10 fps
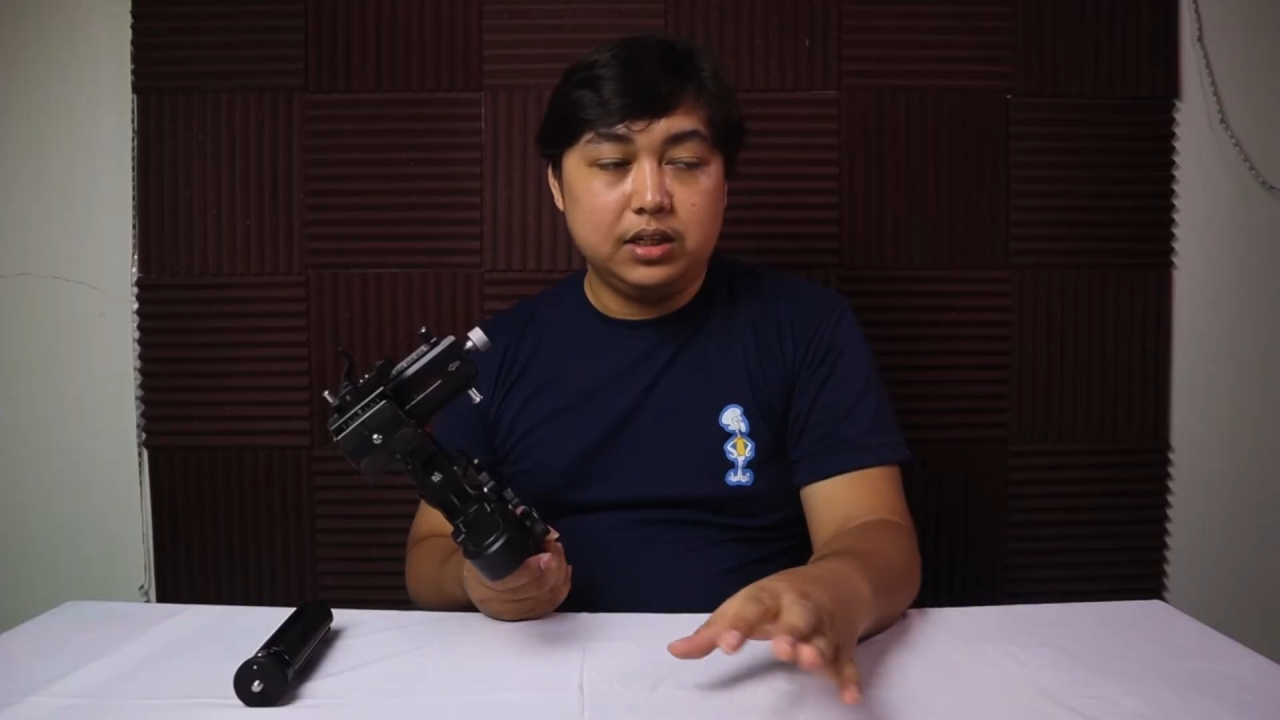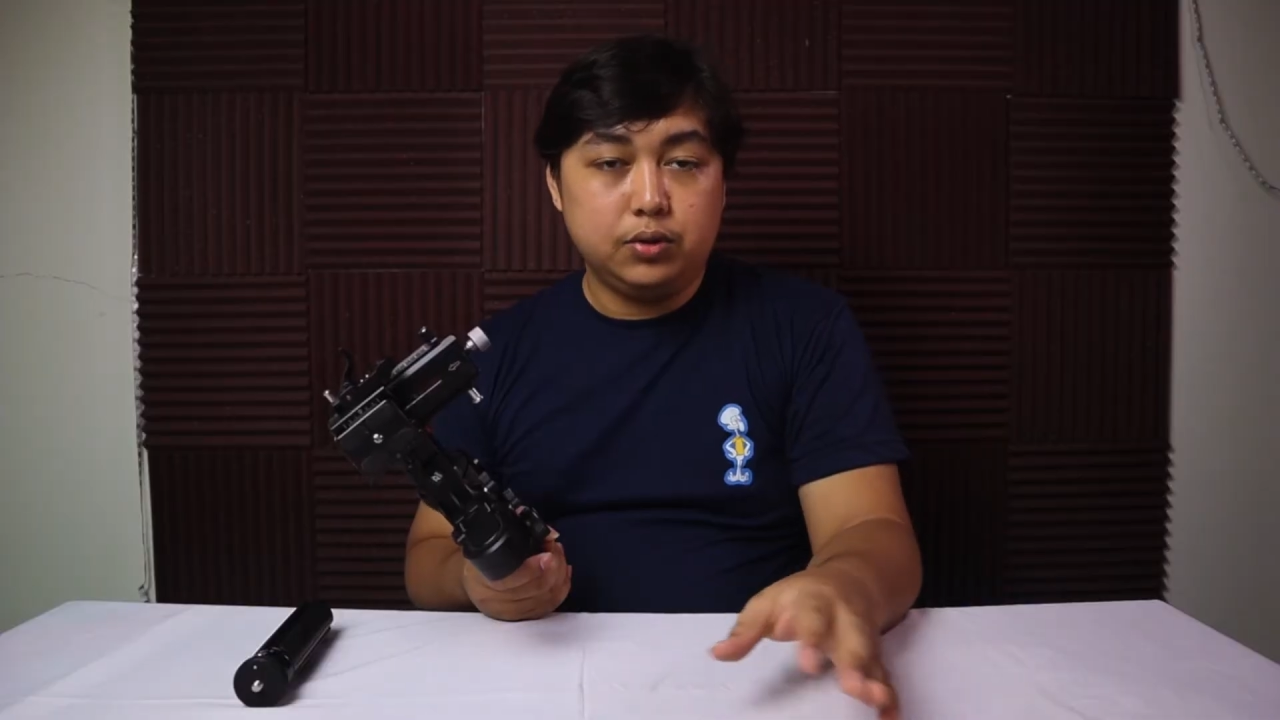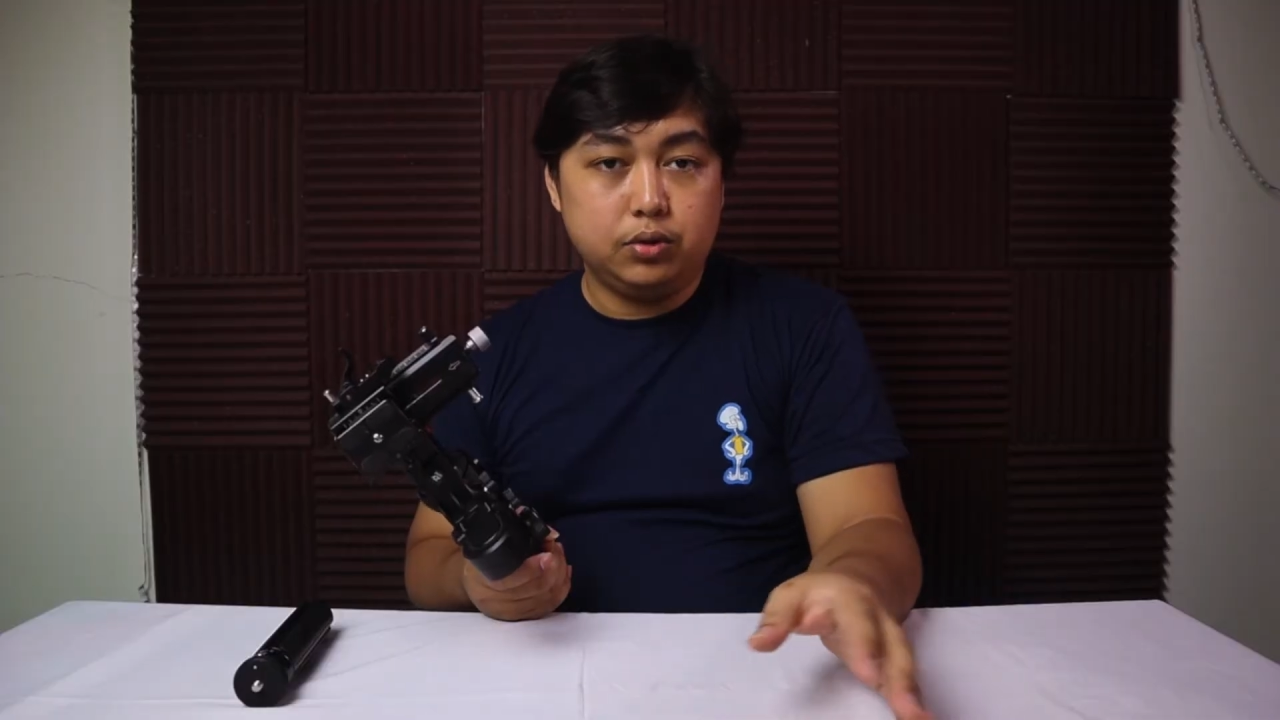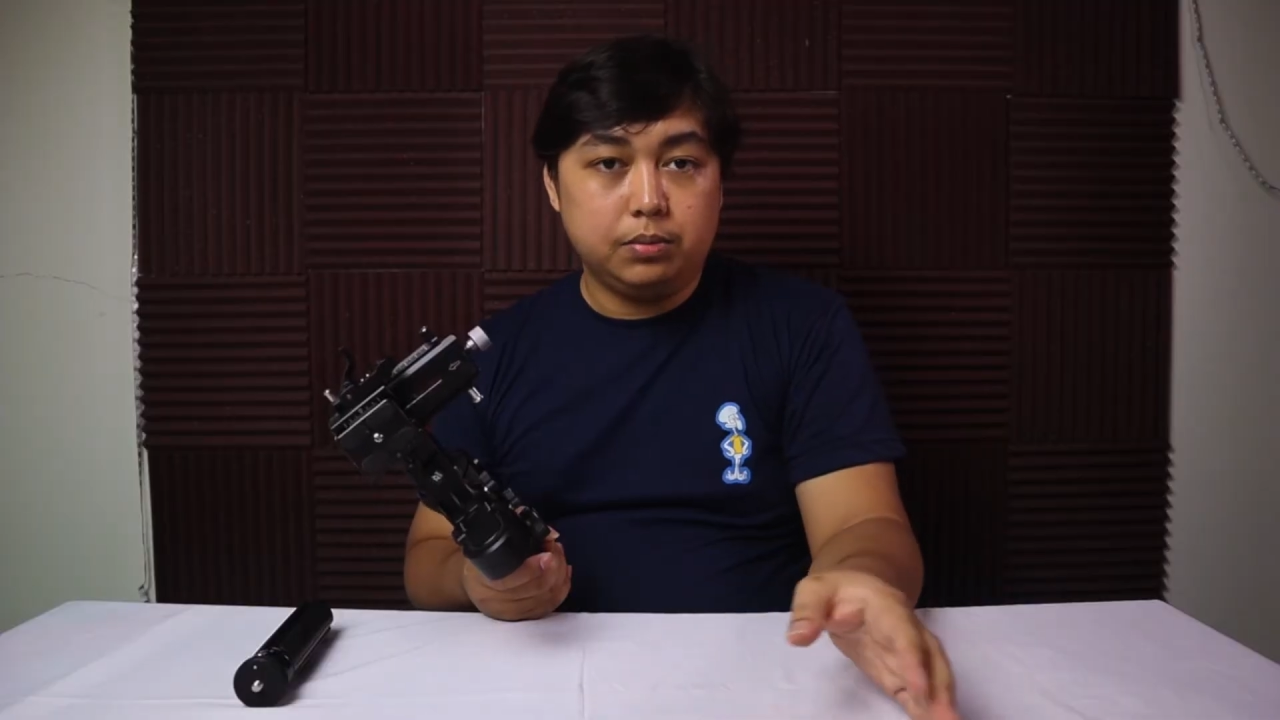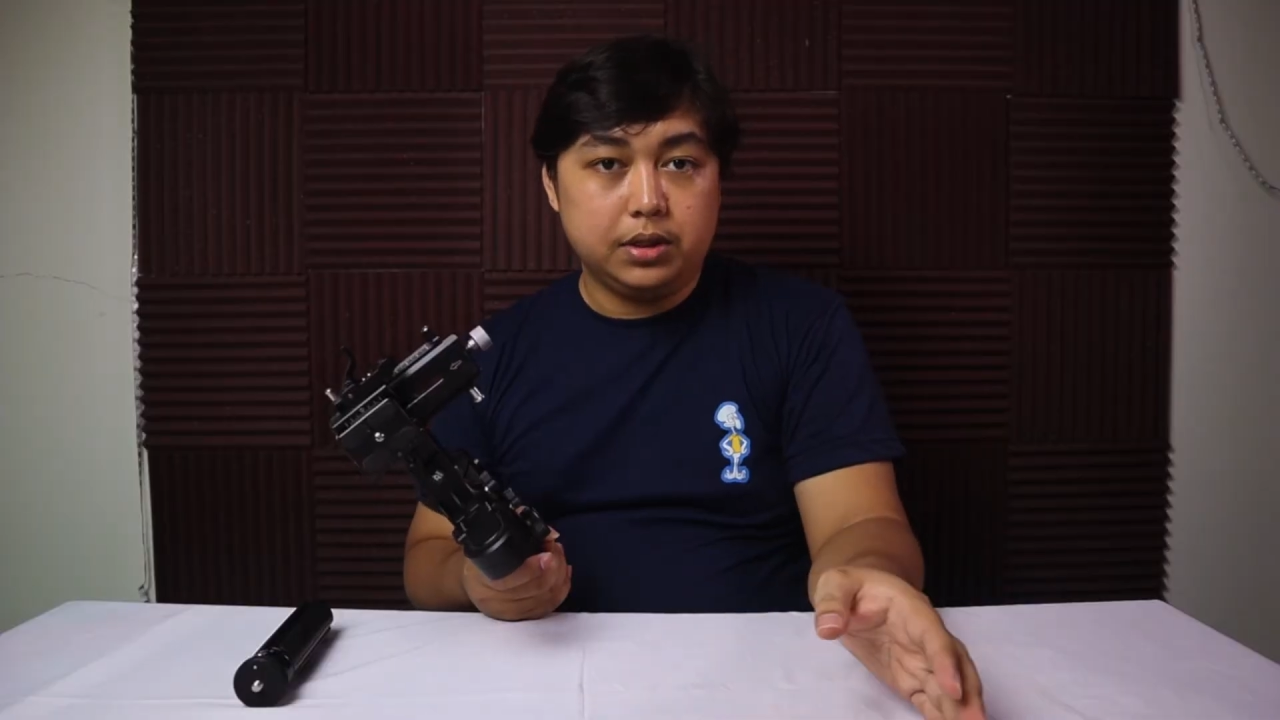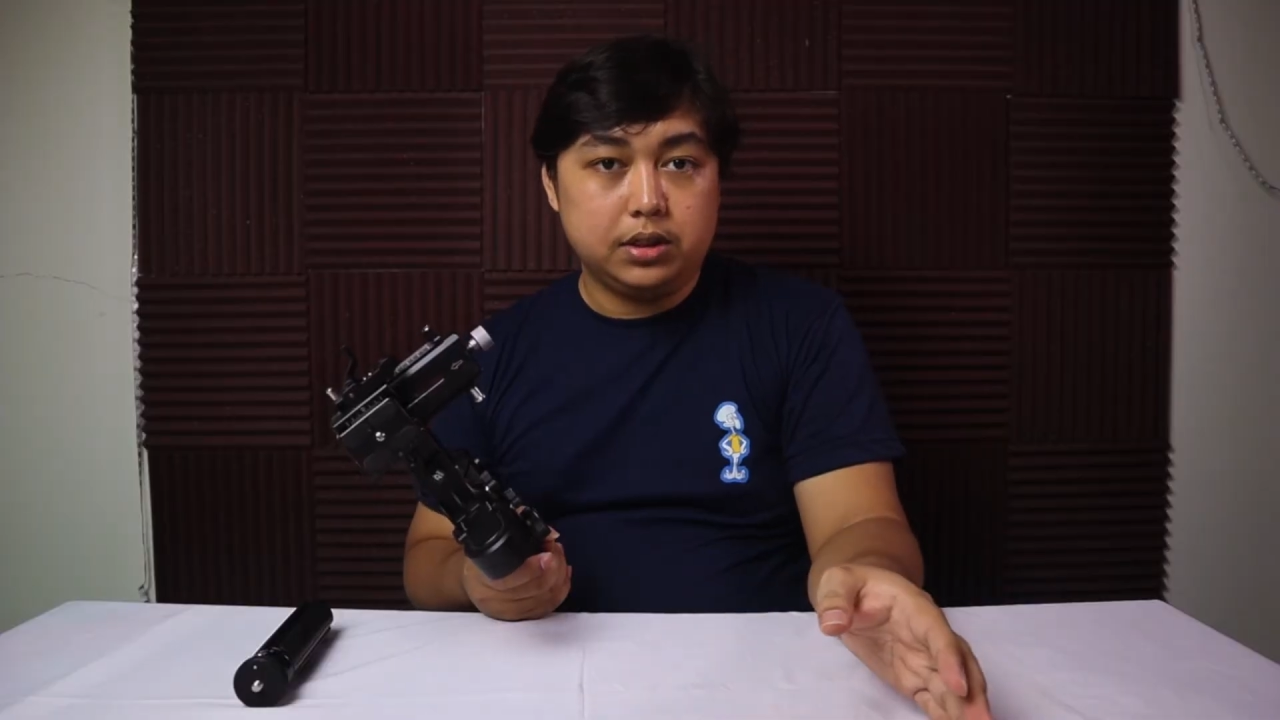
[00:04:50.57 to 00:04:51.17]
suitable